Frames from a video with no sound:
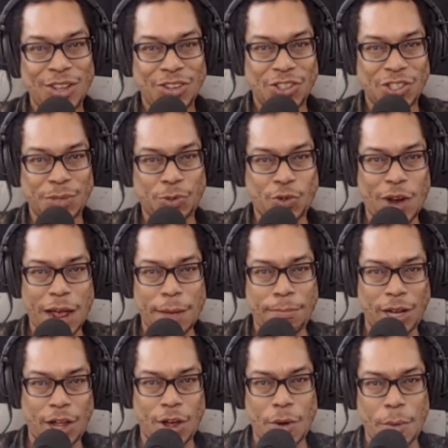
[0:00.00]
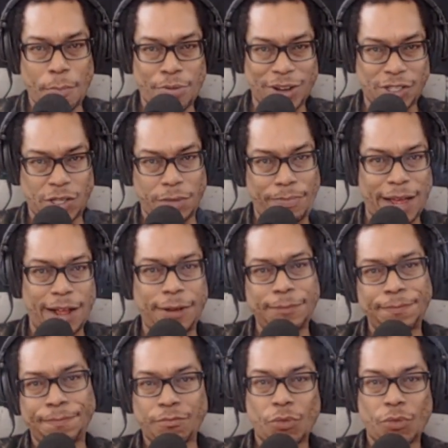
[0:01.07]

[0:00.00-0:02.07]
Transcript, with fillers: subscribe below, press the bell,